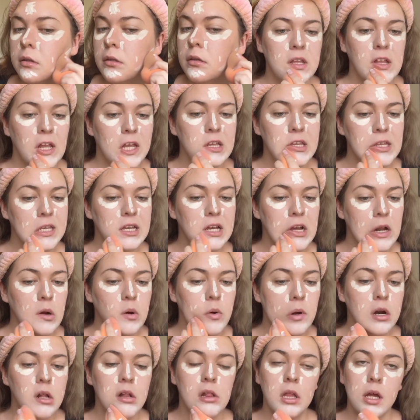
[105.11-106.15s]
You just kind of
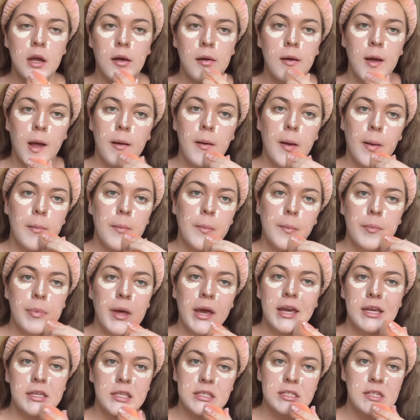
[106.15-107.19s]
want to look
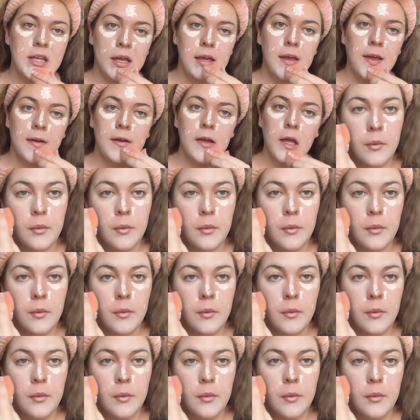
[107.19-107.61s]
pasty.